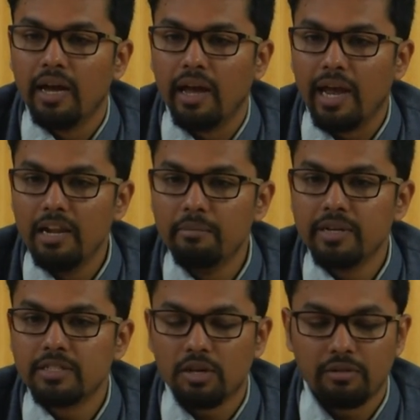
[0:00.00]

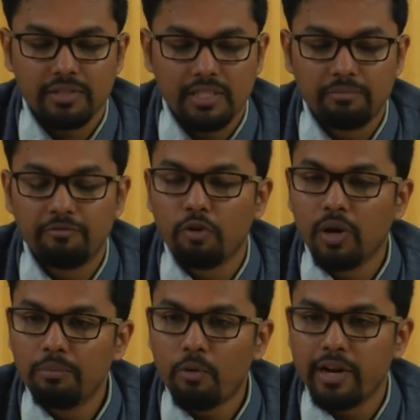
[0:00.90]
elements of some
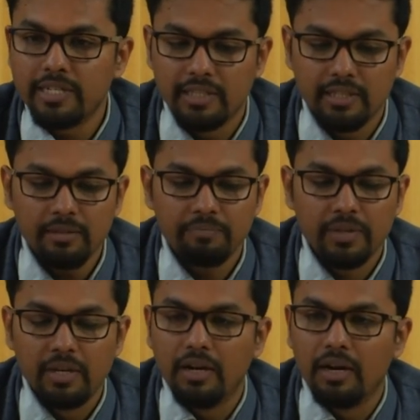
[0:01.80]
focal point in the
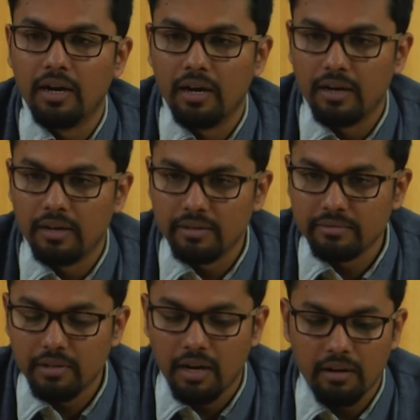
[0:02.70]

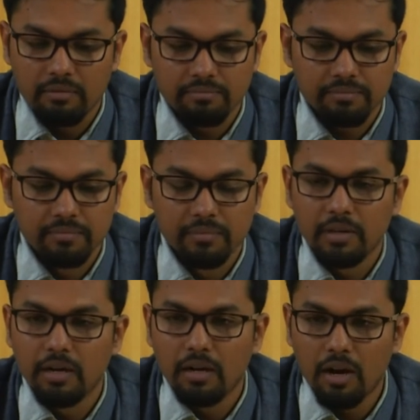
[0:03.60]
um,
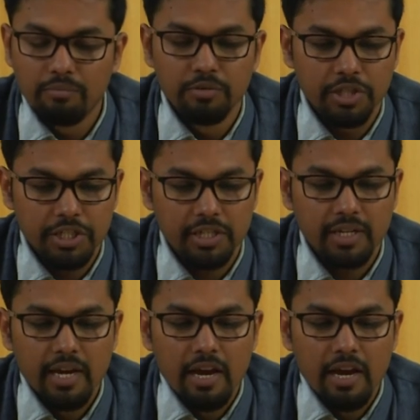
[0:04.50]
composition.